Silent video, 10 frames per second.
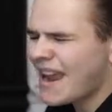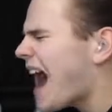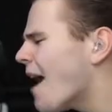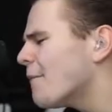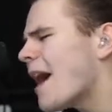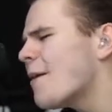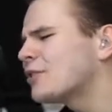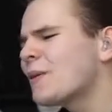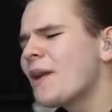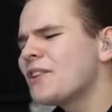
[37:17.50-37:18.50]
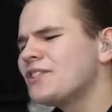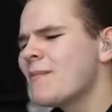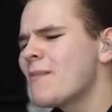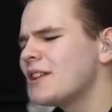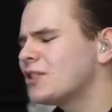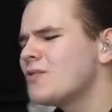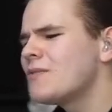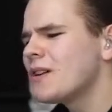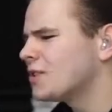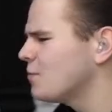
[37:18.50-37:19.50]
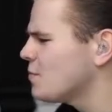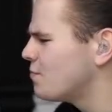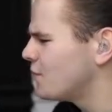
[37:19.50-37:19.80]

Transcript: yeah, I, I was about to say maybe let's do a smooth,